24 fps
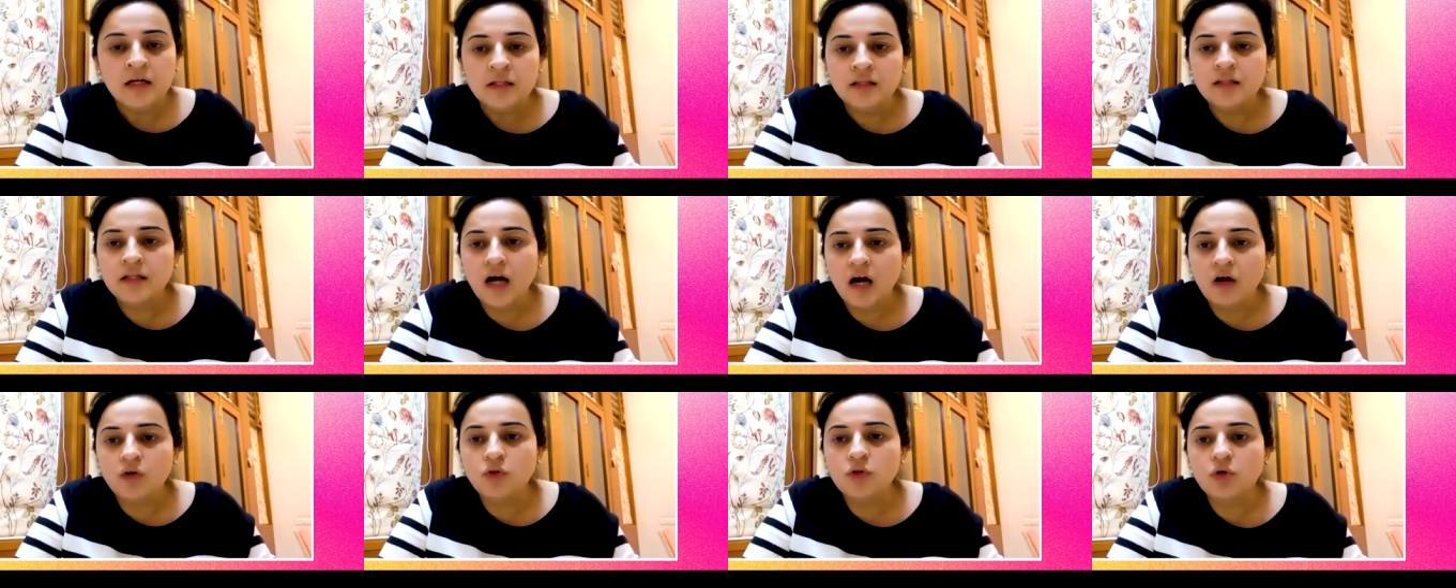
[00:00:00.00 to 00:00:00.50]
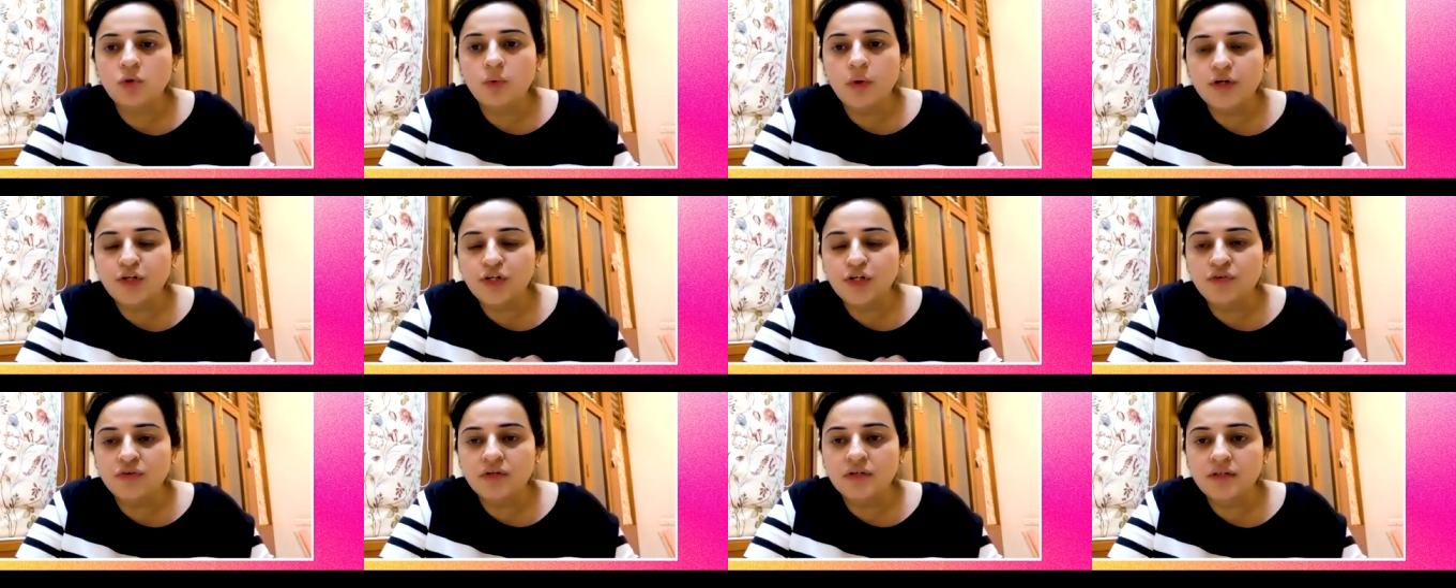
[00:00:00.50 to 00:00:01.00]
Now the
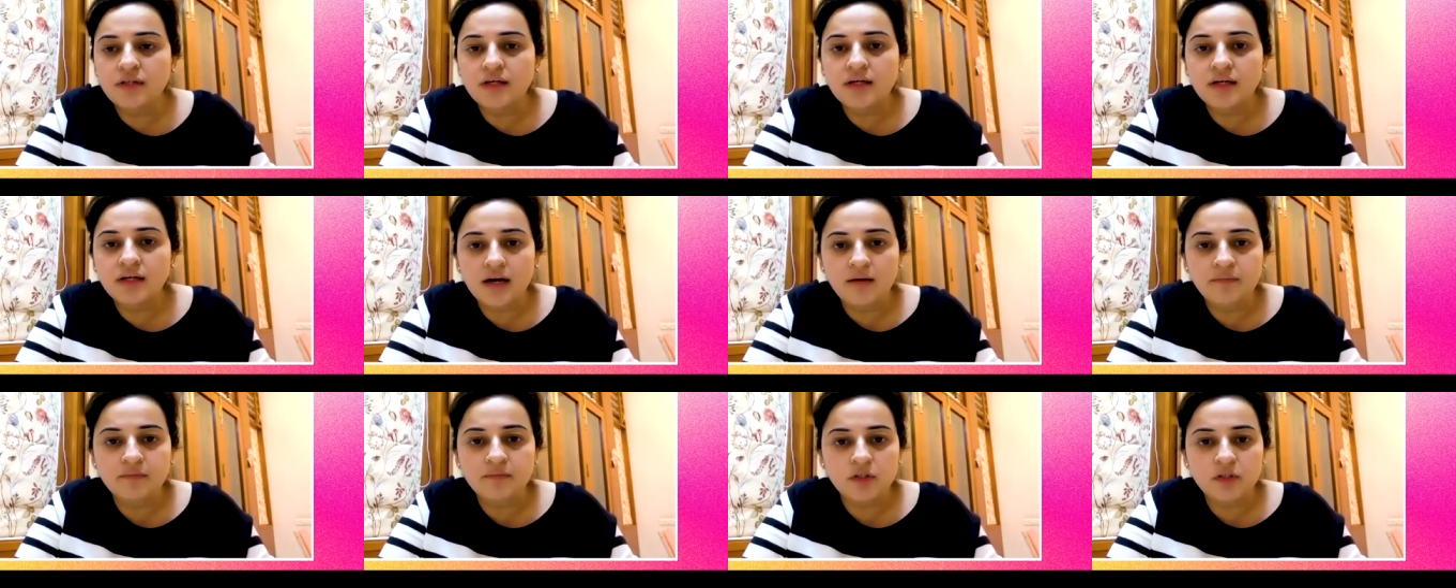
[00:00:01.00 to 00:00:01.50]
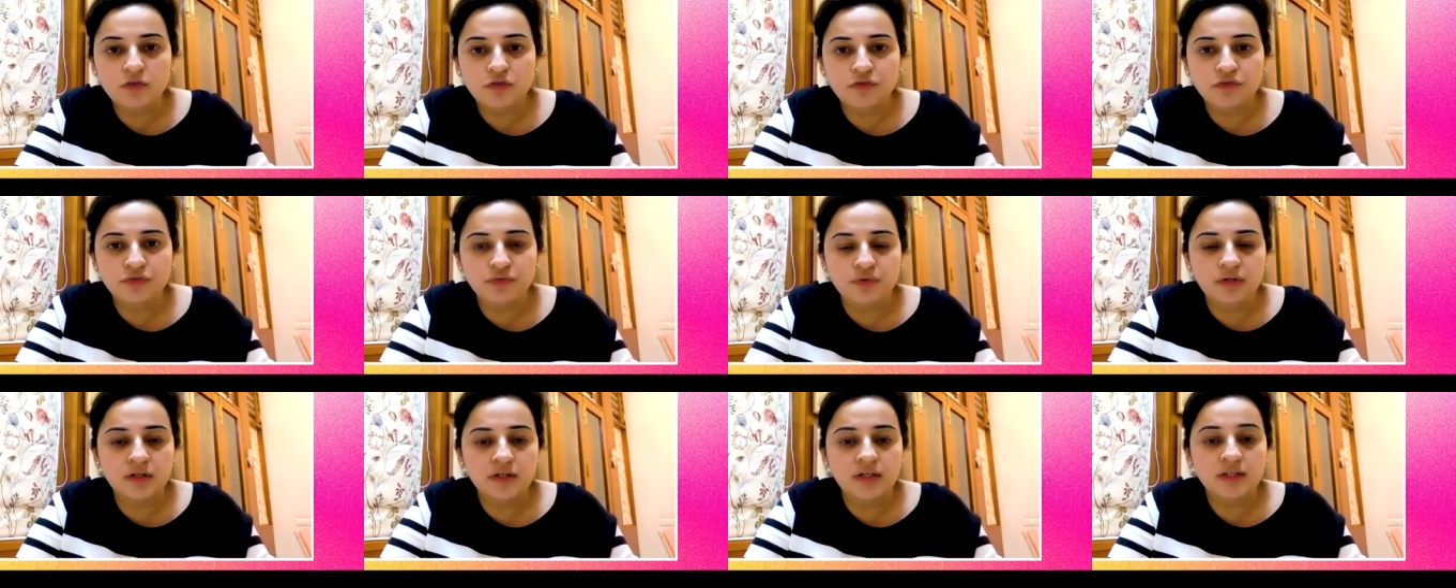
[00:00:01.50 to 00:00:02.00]
question really comes of
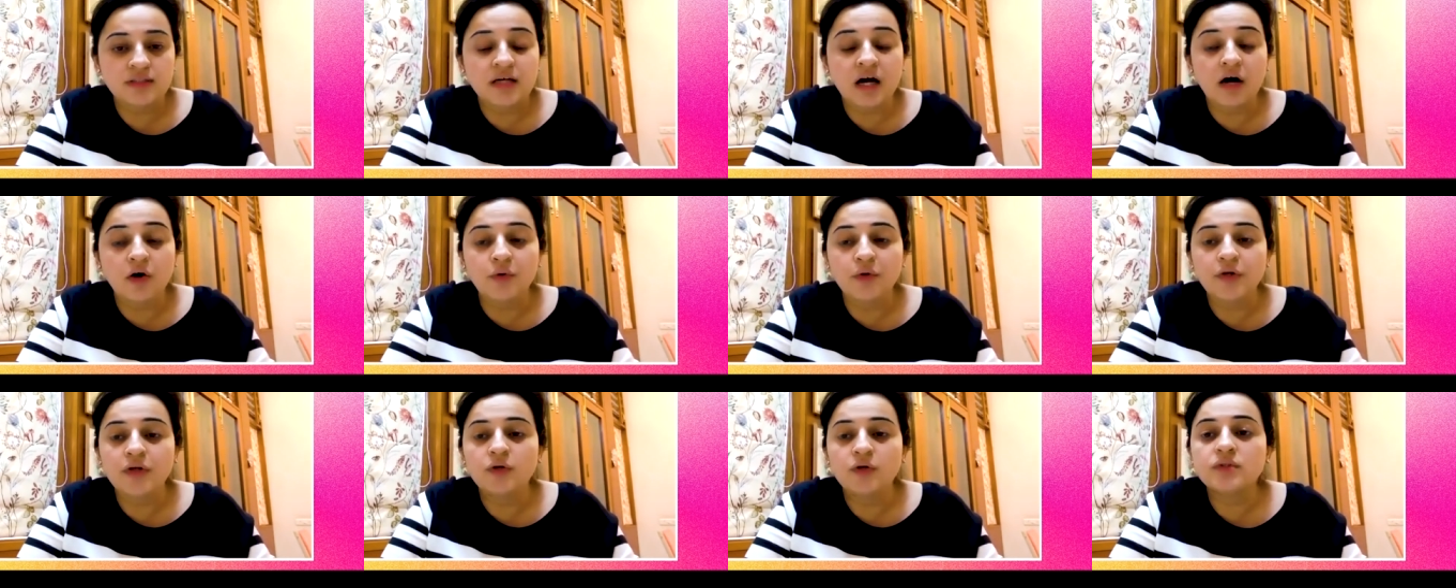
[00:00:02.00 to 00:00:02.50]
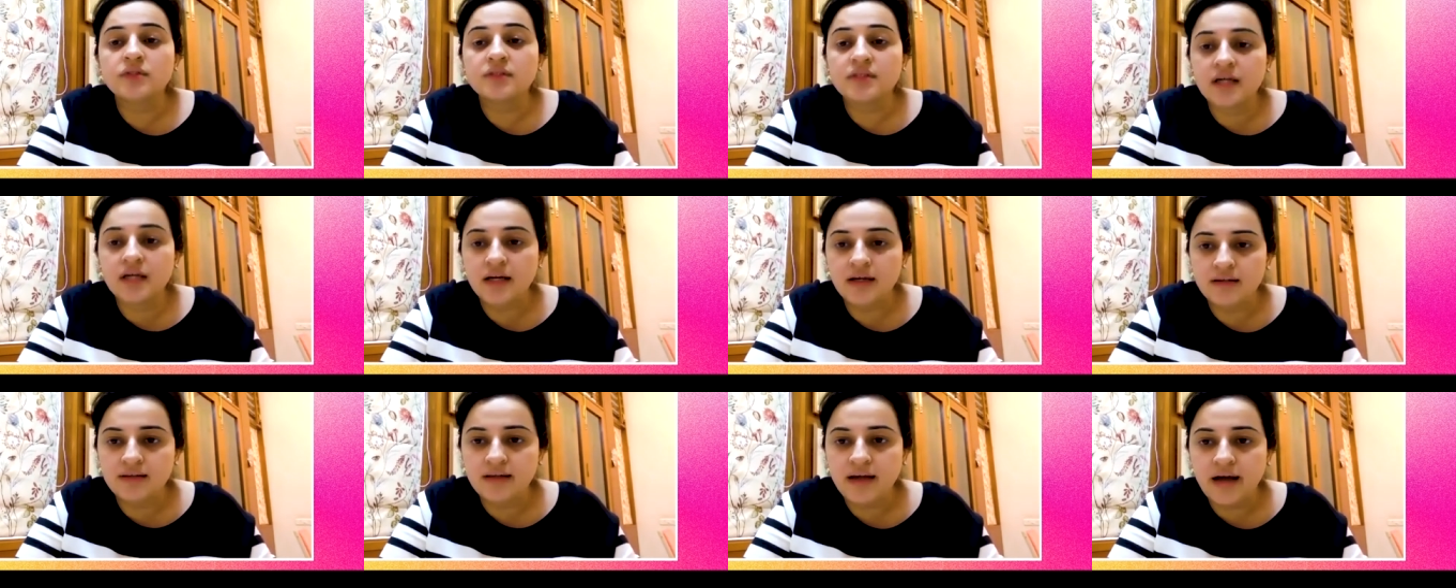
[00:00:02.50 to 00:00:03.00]
uh, is how do you
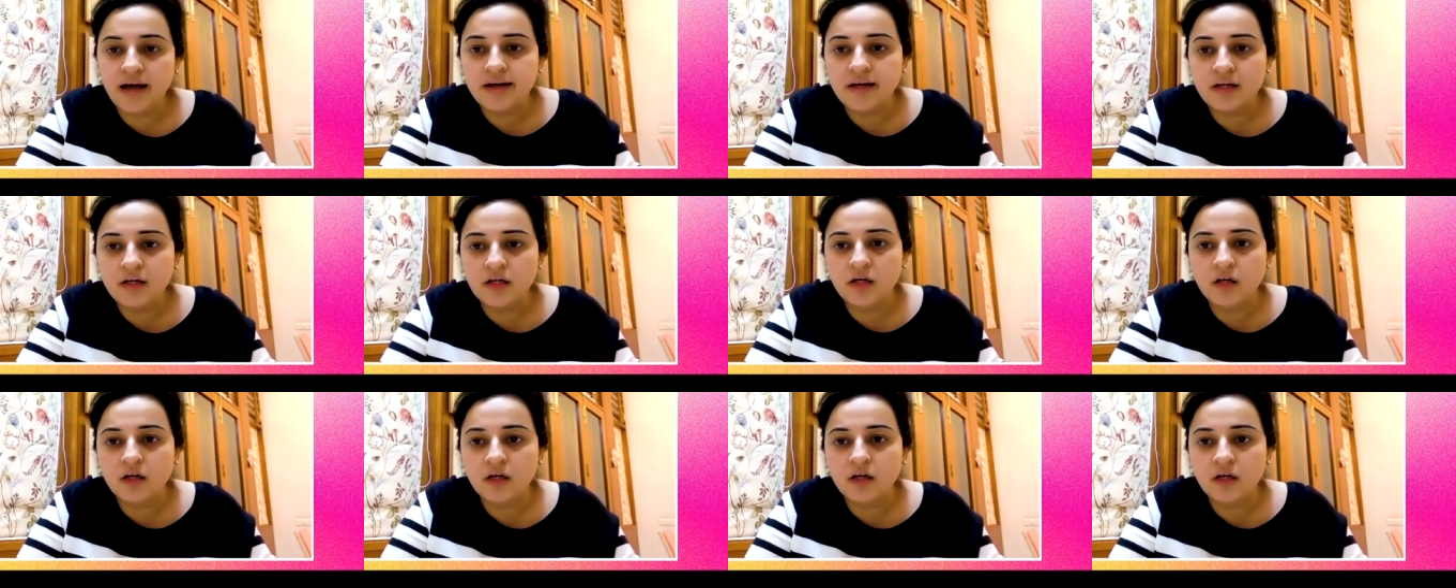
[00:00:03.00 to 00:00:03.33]
scale that?